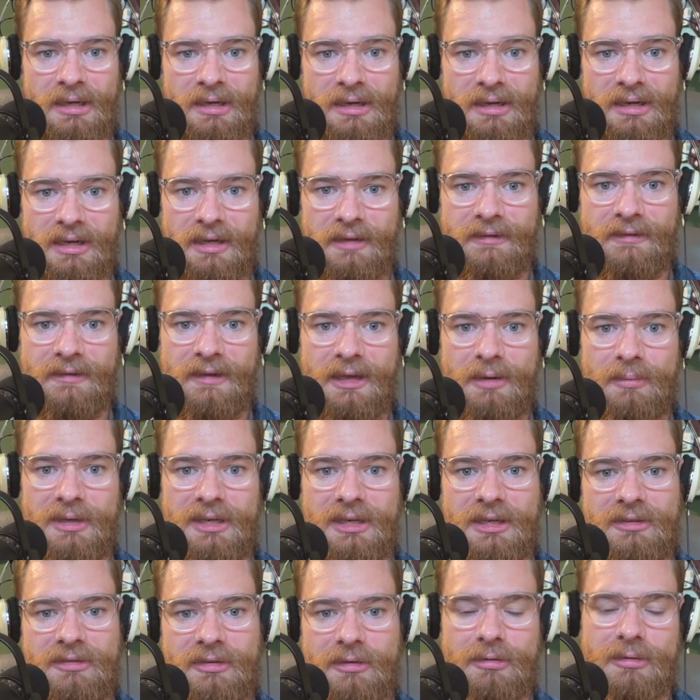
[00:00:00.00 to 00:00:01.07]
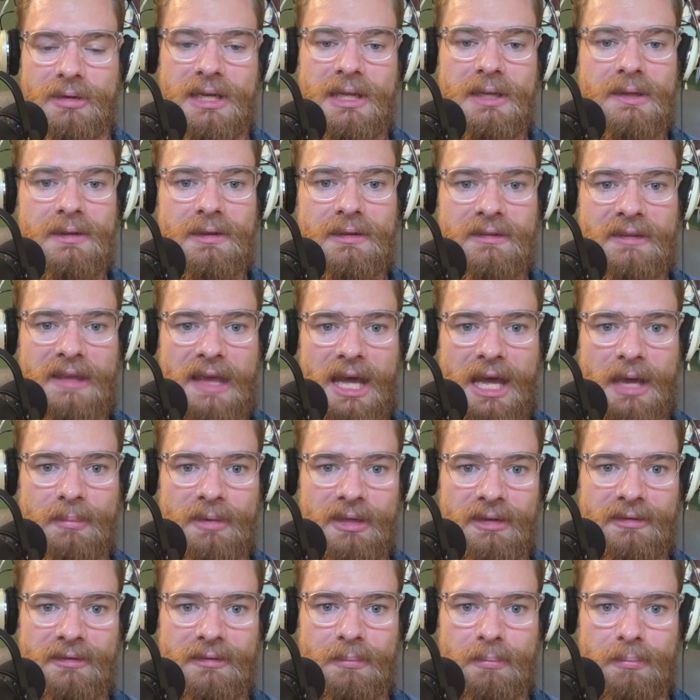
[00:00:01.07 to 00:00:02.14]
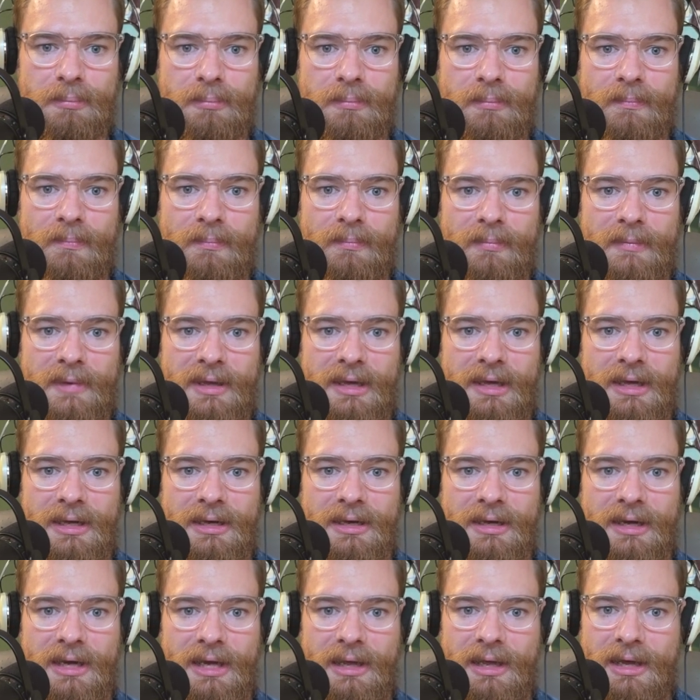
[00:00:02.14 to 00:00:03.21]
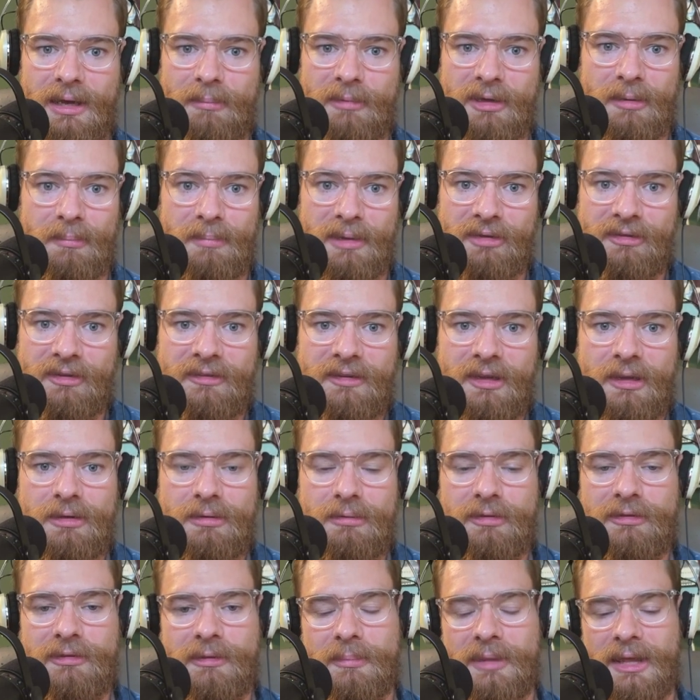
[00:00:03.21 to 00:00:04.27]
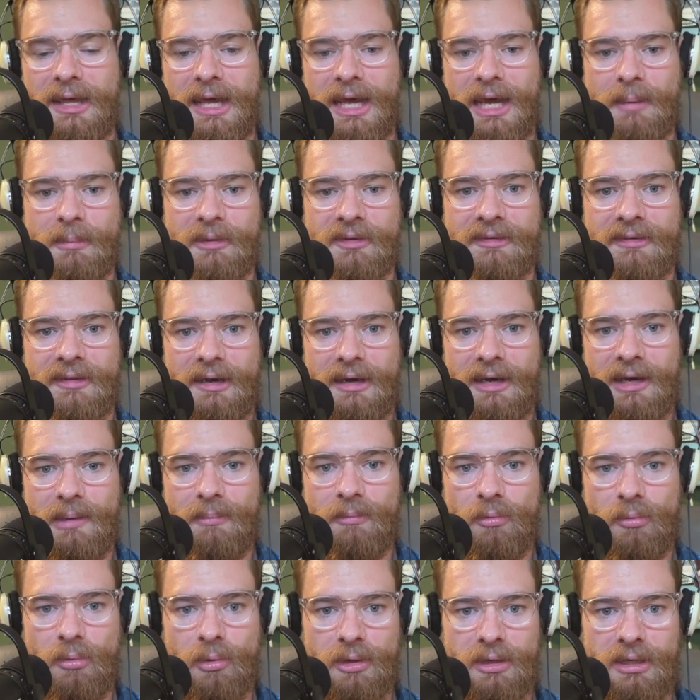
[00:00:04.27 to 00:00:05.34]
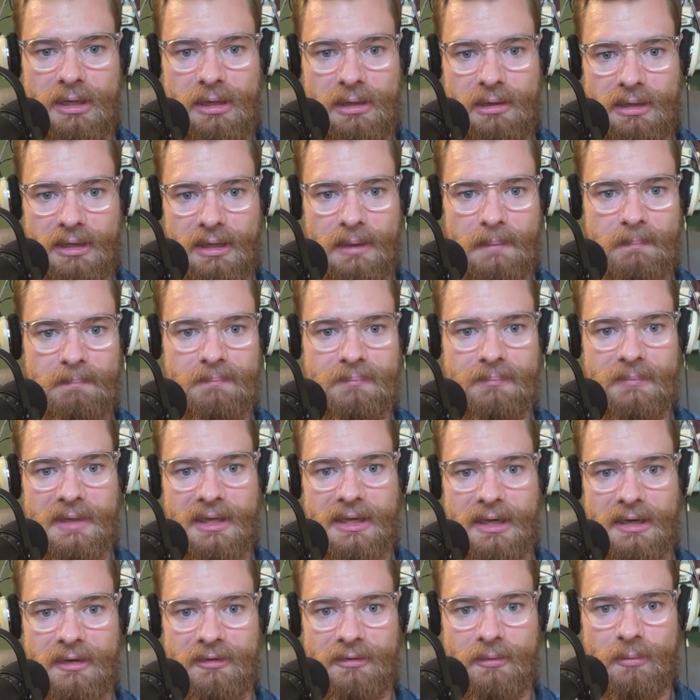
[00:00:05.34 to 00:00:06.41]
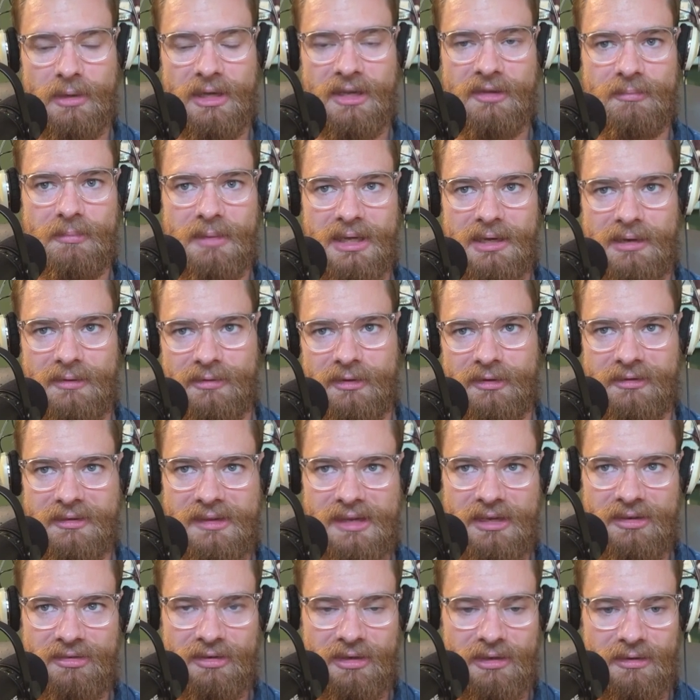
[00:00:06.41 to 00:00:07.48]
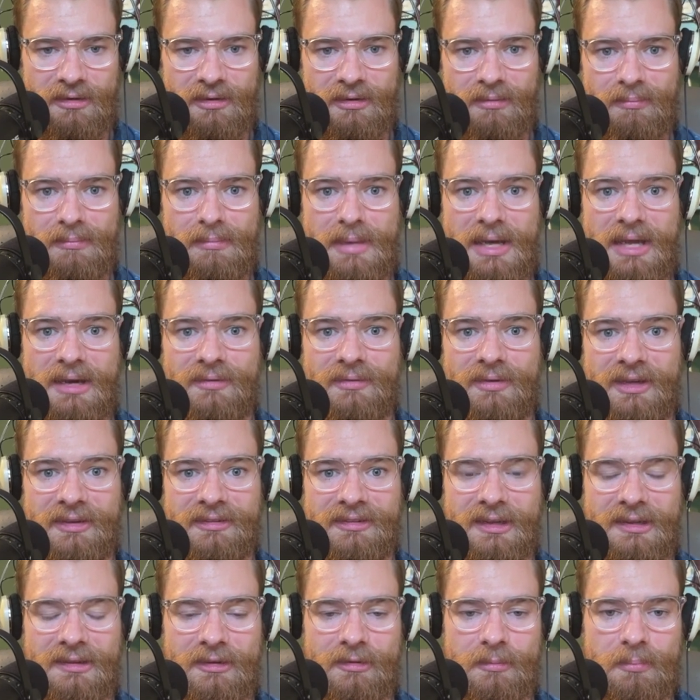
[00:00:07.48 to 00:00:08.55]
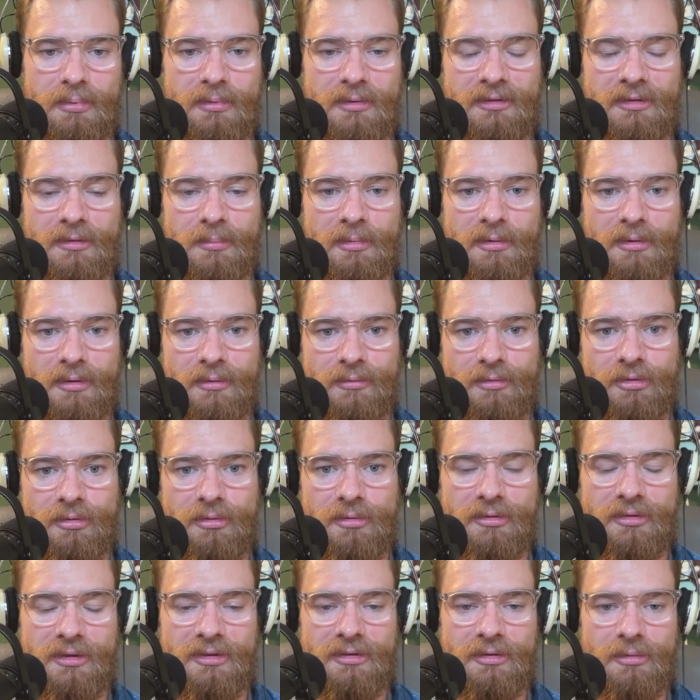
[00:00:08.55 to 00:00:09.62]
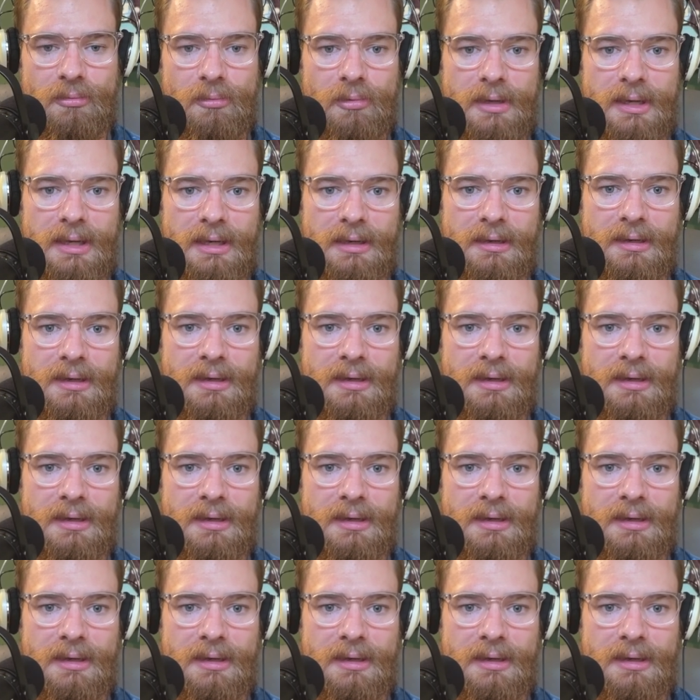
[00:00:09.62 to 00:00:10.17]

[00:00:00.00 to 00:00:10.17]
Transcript: I say we need to create these habits. And I, am about to tell you some of the habits that I'm working on as a way of manifestation, manifesting this principle of choosing to win.